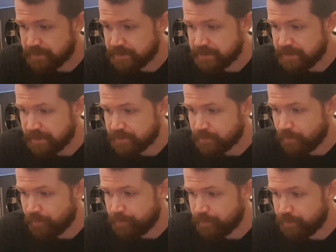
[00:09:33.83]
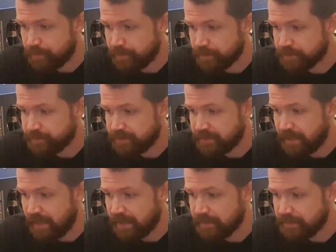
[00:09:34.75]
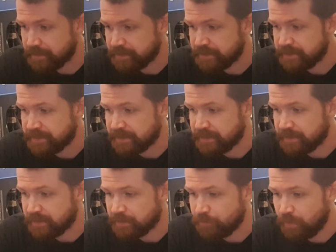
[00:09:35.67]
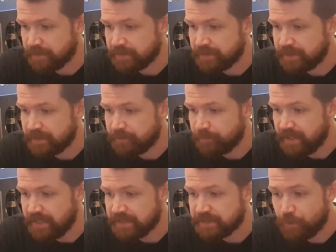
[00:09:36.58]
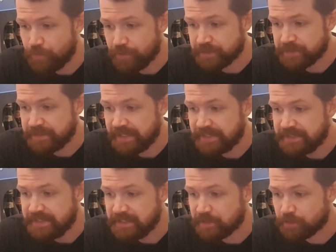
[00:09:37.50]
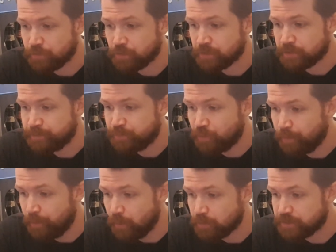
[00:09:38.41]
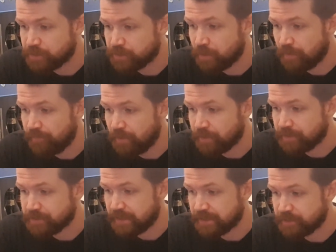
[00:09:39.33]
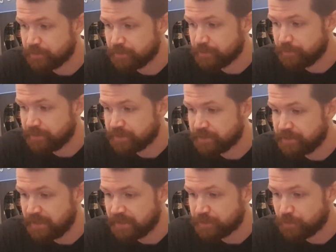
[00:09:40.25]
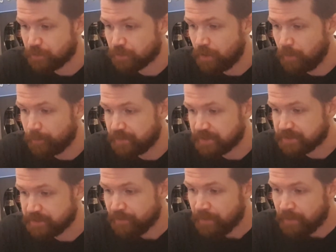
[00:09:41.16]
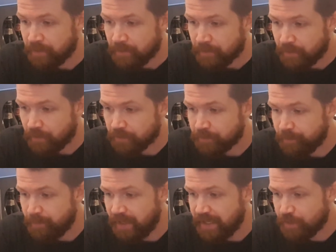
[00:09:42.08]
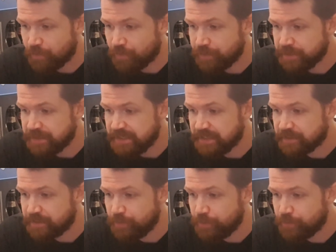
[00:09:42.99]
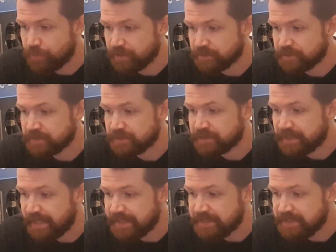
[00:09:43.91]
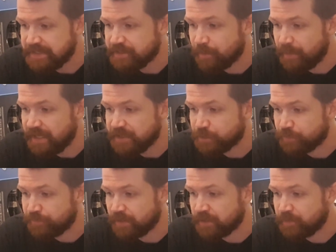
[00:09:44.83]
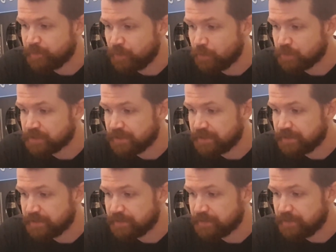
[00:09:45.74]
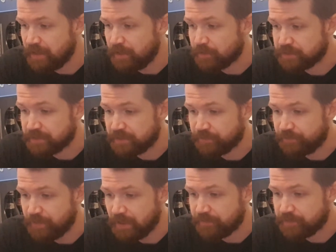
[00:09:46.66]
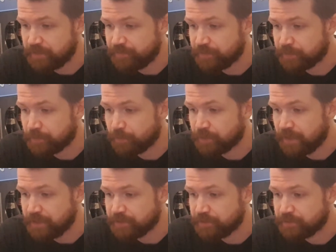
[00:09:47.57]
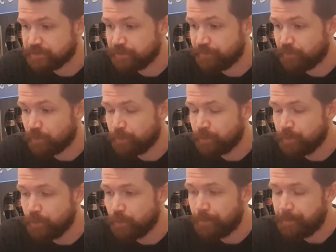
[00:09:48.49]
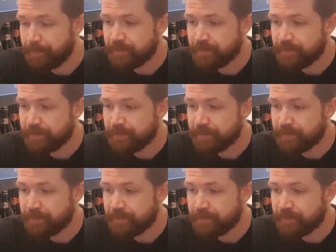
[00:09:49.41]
site of the brewery has been idle since 1991. In May 2018, it was proposed to convert the site into a residential complex. On May 13, 2018, a major fire broke out in five different locations in the former brewery.